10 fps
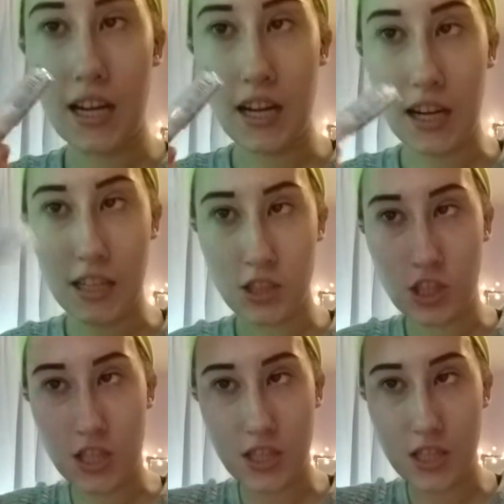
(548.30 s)
and
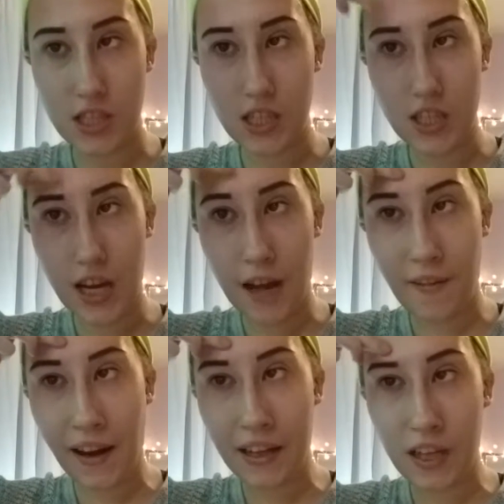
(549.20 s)
just
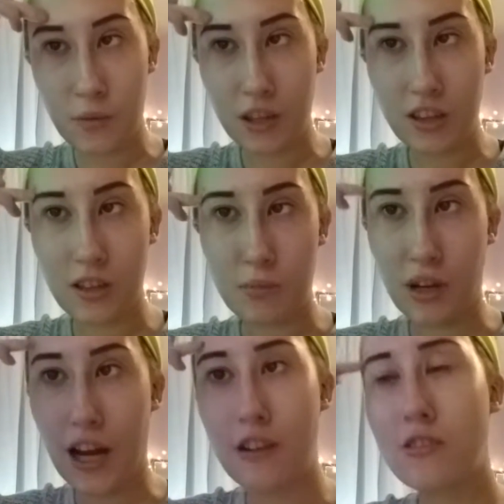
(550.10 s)
outline it with the
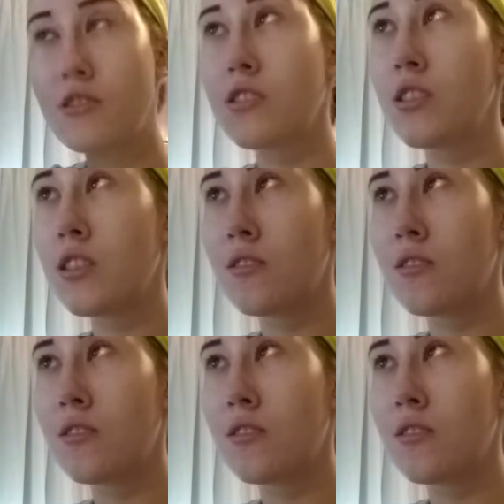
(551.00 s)
brows.